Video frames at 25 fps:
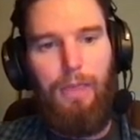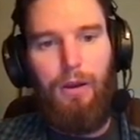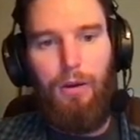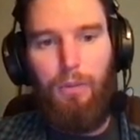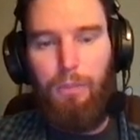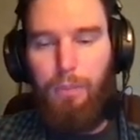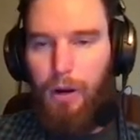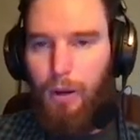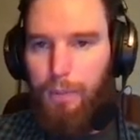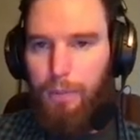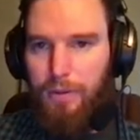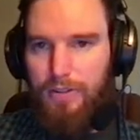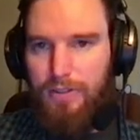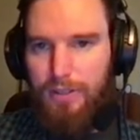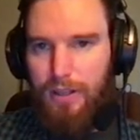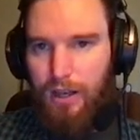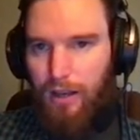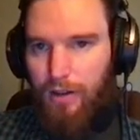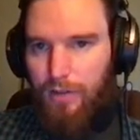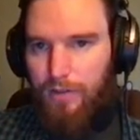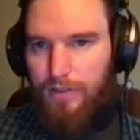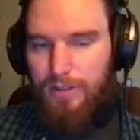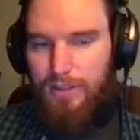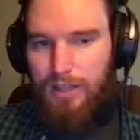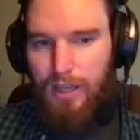Purpose
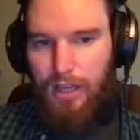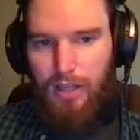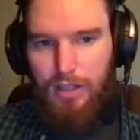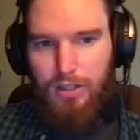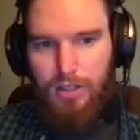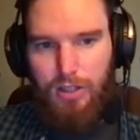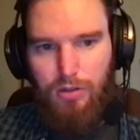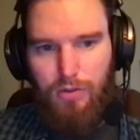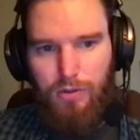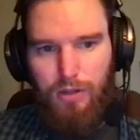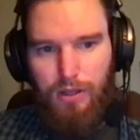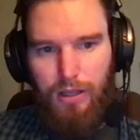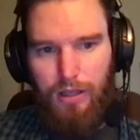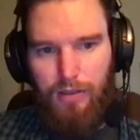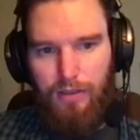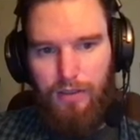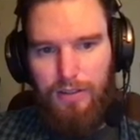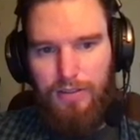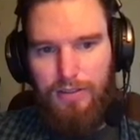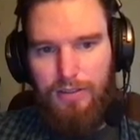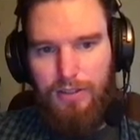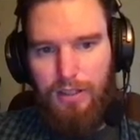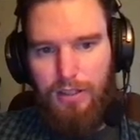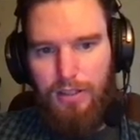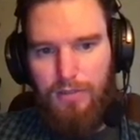of stage 3.
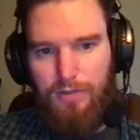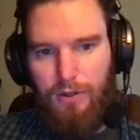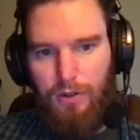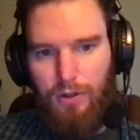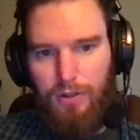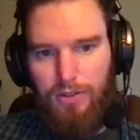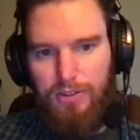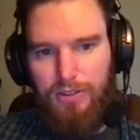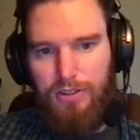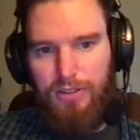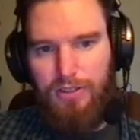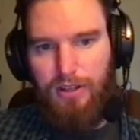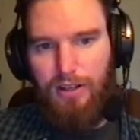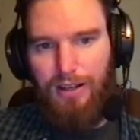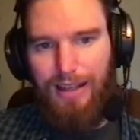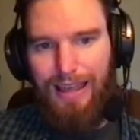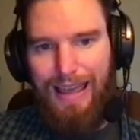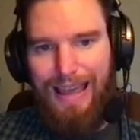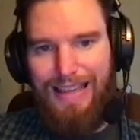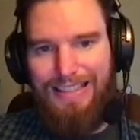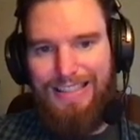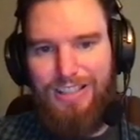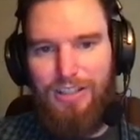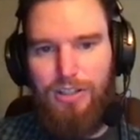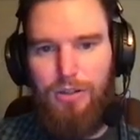This stage focuses on
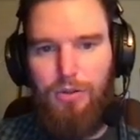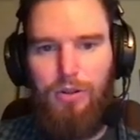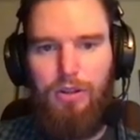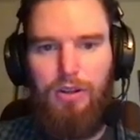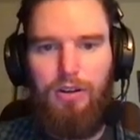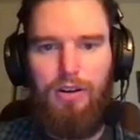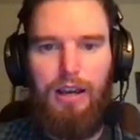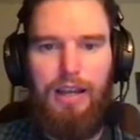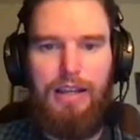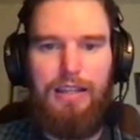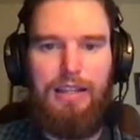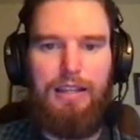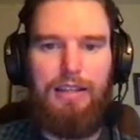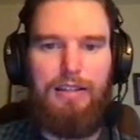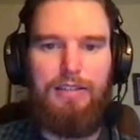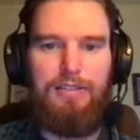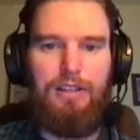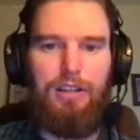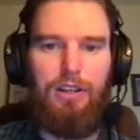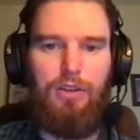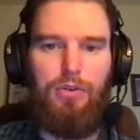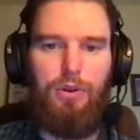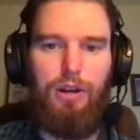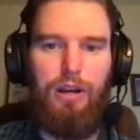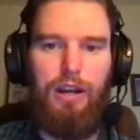executing your ideas
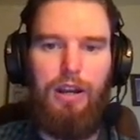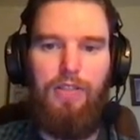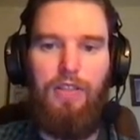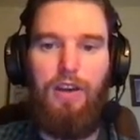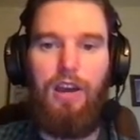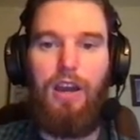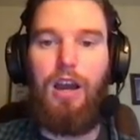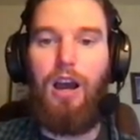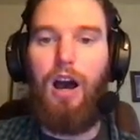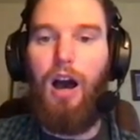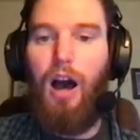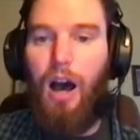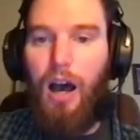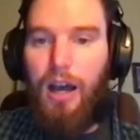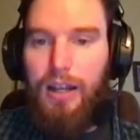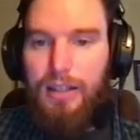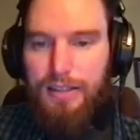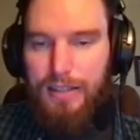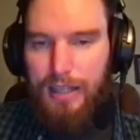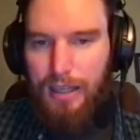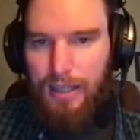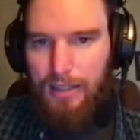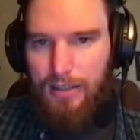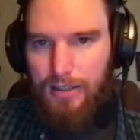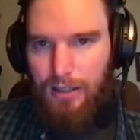and creating the
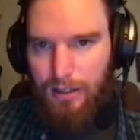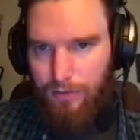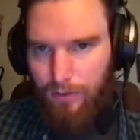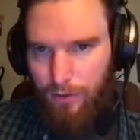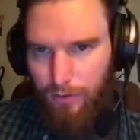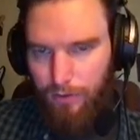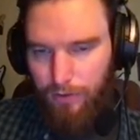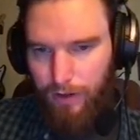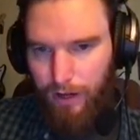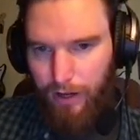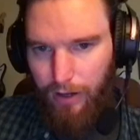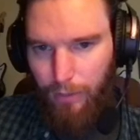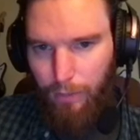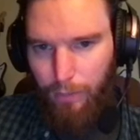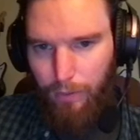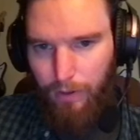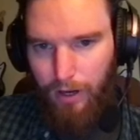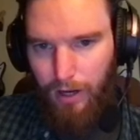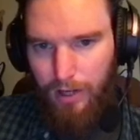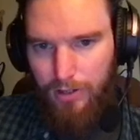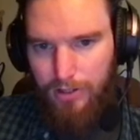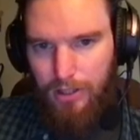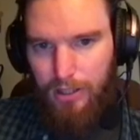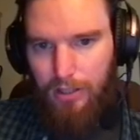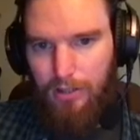content of your final
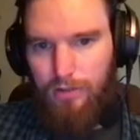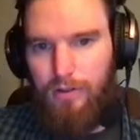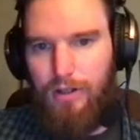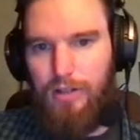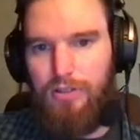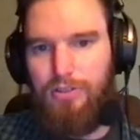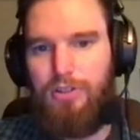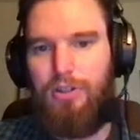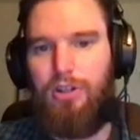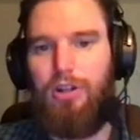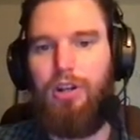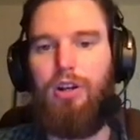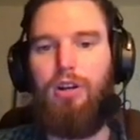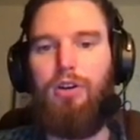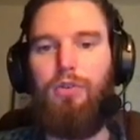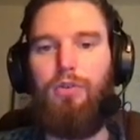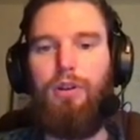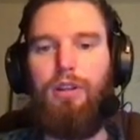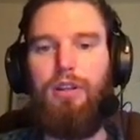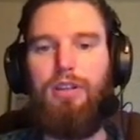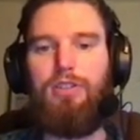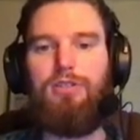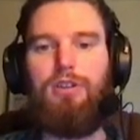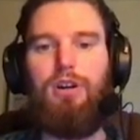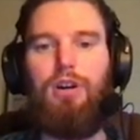project, right? So you're going to
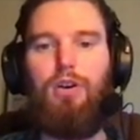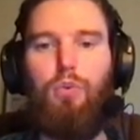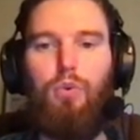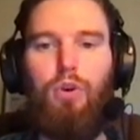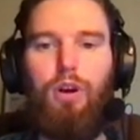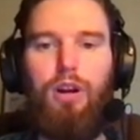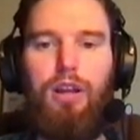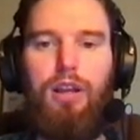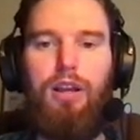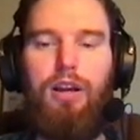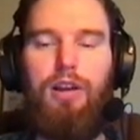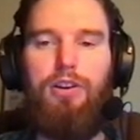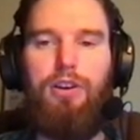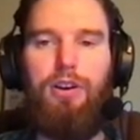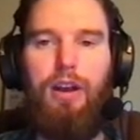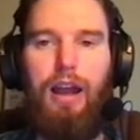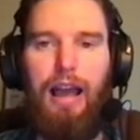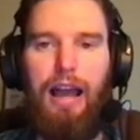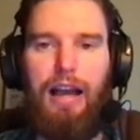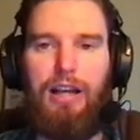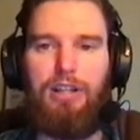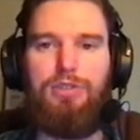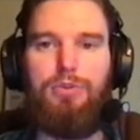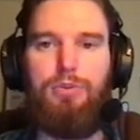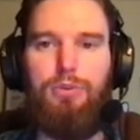really start working on your
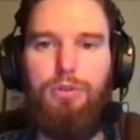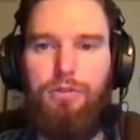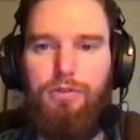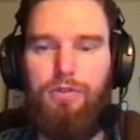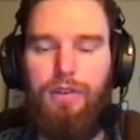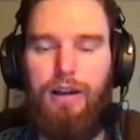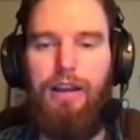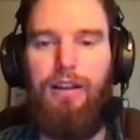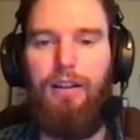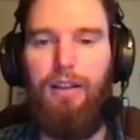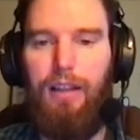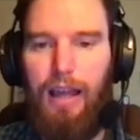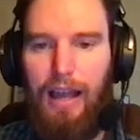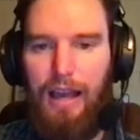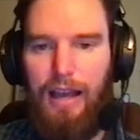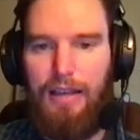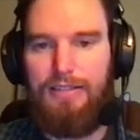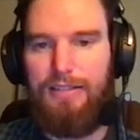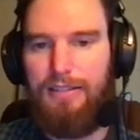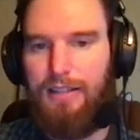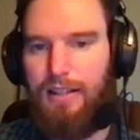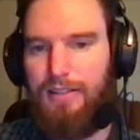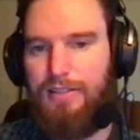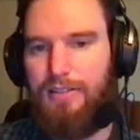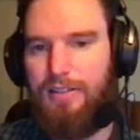actual final
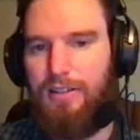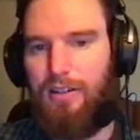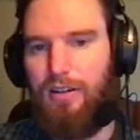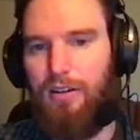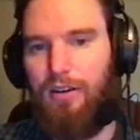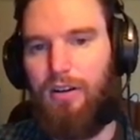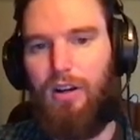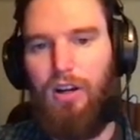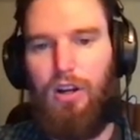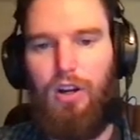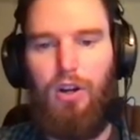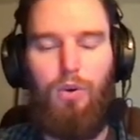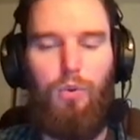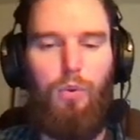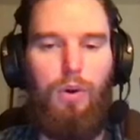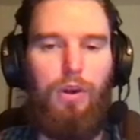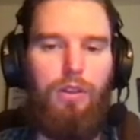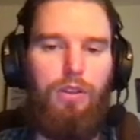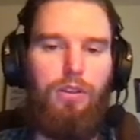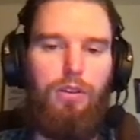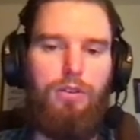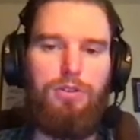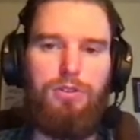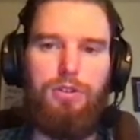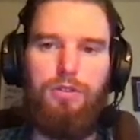assets here, whether
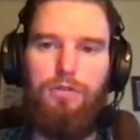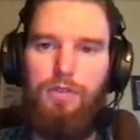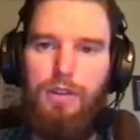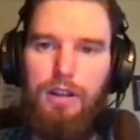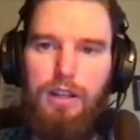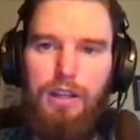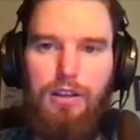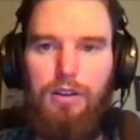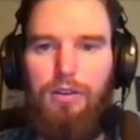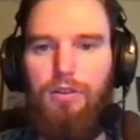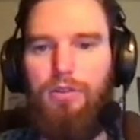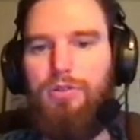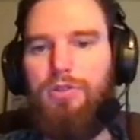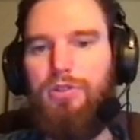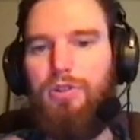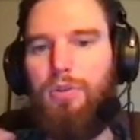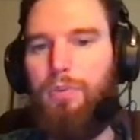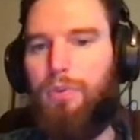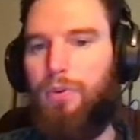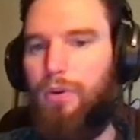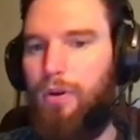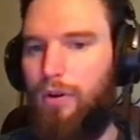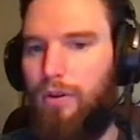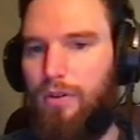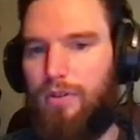those are videos or
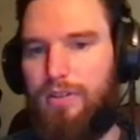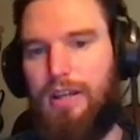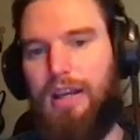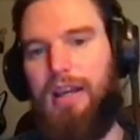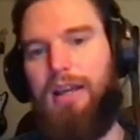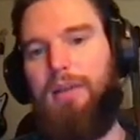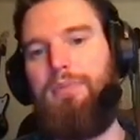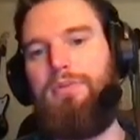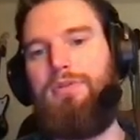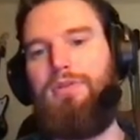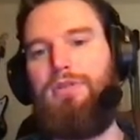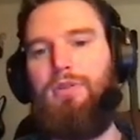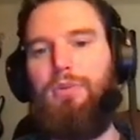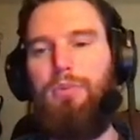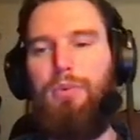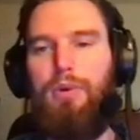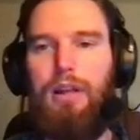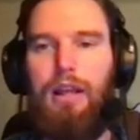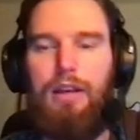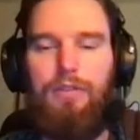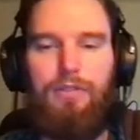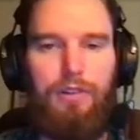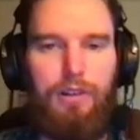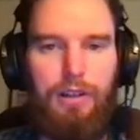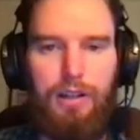prototypes or
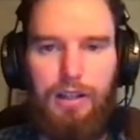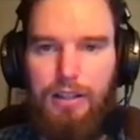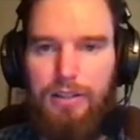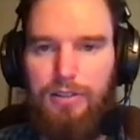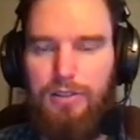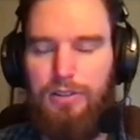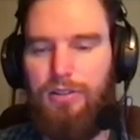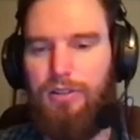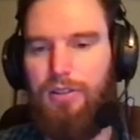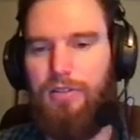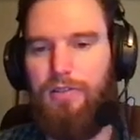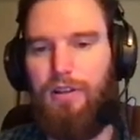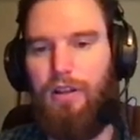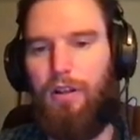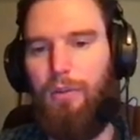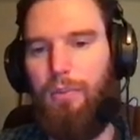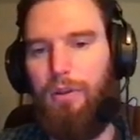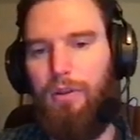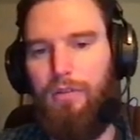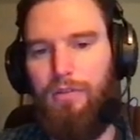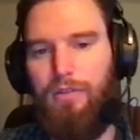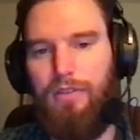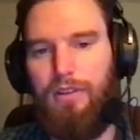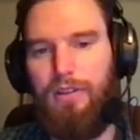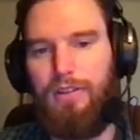whatever it is you're
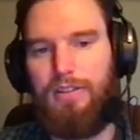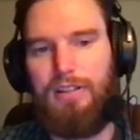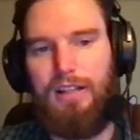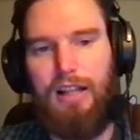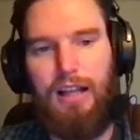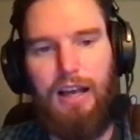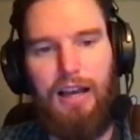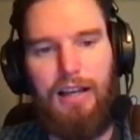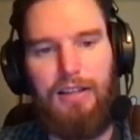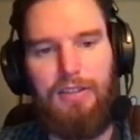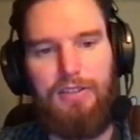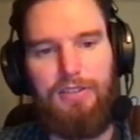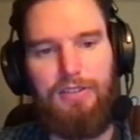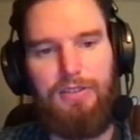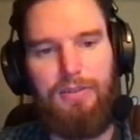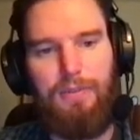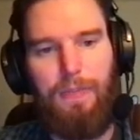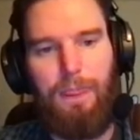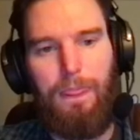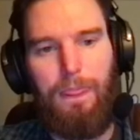developing for this class.